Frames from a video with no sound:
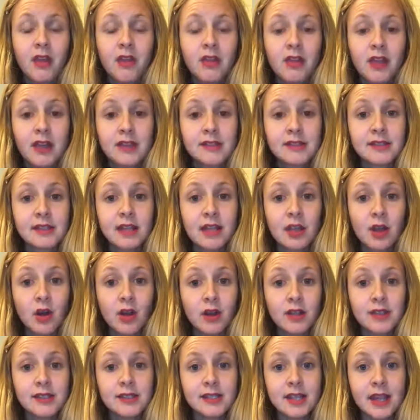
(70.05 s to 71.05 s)
Thus, the
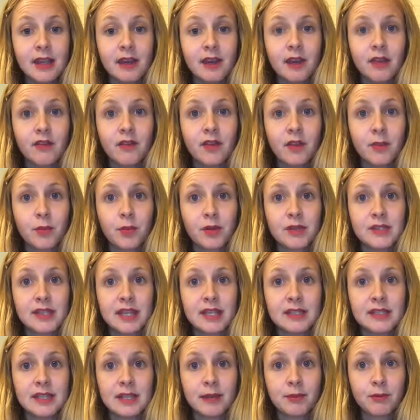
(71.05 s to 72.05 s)
onset of the
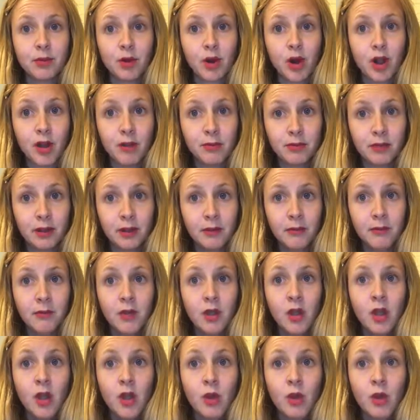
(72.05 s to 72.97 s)
presenting problem,